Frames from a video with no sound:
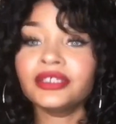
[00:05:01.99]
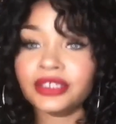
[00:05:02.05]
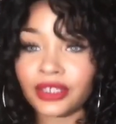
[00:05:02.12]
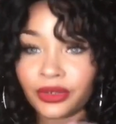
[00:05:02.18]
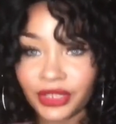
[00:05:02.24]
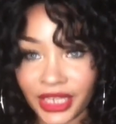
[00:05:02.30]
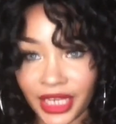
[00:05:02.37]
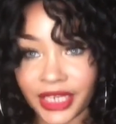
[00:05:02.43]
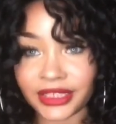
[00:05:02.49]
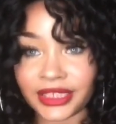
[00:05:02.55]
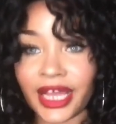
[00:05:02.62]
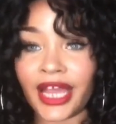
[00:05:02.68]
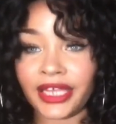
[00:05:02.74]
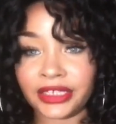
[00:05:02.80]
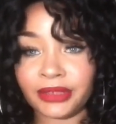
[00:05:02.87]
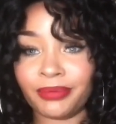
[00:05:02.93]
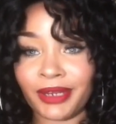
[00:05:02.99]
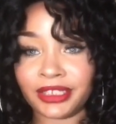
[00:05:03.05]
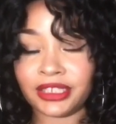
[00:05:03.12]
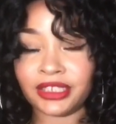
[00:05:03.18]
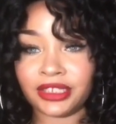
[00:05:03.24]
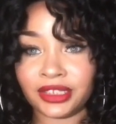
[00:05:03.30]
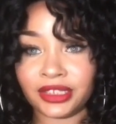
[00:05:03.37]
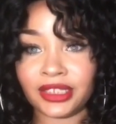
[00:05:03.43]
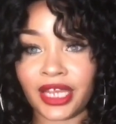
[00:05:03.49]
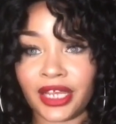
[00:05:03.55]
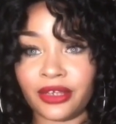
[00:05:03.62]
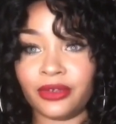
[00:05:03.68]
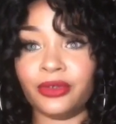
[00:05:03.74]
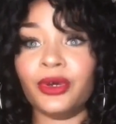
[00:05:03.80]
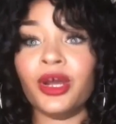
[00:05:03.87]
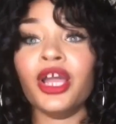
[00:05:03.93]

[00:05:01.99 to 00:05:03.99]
So, yes, I expect it to tangle.